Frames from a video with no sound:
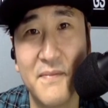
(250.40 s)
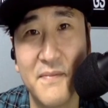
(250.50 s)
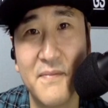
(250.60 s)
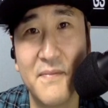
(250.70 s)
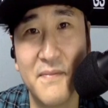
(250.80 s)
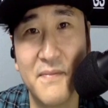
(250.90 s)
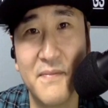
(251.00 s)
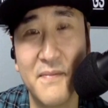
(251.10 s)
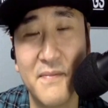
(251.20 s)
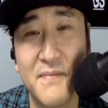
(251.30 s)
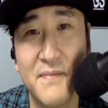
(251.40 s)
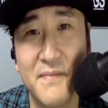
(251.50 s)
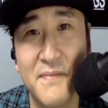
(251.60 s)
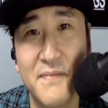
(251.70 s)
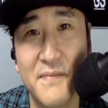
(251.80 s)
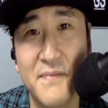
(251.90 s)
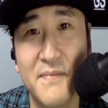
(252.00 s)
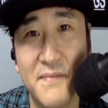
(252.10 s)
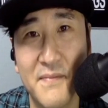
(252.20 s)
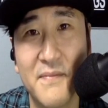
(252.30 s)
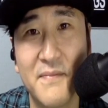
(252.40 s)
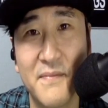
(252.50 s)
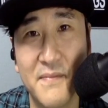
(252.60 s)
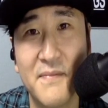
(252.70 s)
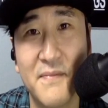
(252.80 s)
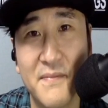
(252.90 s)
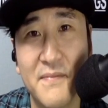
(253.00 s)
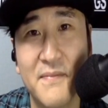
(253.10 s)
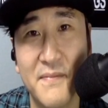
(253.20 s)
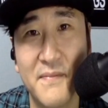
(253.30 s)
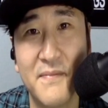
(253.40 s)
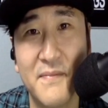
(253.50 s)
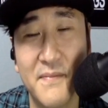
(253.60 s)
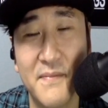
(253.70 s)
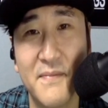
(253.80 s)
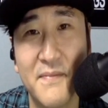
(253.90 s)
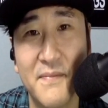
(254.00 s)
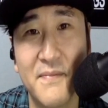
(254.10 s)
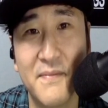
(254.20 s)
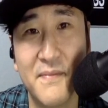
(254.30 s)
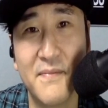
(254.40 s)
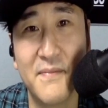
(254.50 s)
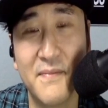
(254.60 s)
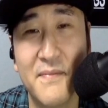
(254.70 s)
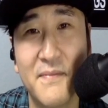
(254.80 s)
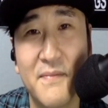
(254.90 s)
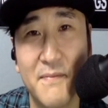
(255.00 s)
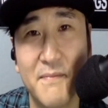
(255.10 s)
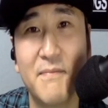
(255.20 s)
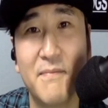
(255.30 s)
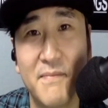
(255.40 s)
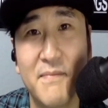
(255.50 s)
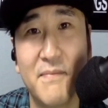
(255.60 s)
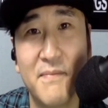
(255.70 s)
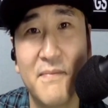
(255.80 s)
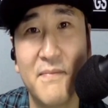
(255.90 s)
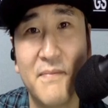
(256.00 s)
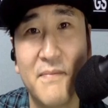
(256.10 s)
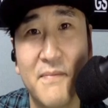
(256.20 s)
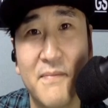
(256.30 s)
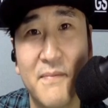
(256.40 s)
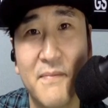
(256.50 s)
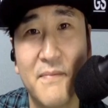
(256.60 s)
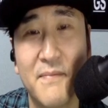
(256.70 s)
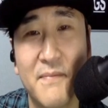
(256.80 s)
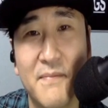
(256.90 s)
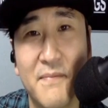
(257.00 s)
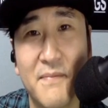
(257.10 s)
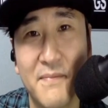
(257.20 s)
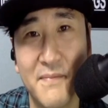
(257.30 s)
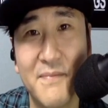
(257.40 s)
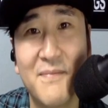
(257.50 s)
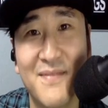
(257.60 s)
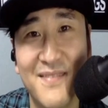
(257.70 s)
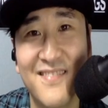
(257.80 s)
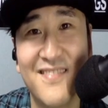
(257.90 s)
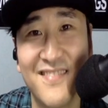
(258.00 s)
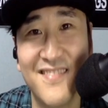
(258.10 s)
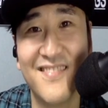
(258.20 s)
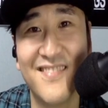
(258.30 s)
[no speech]